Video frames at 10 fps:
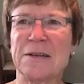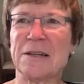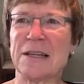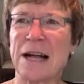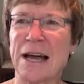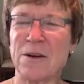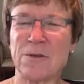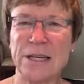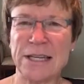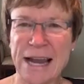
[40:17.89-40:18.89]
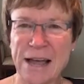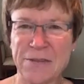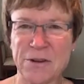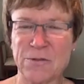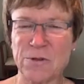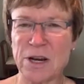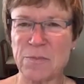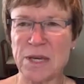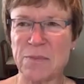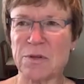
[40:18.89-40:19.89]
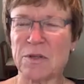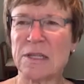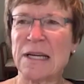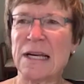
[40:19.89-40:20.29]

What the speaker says: I don't need to get out there in front of people.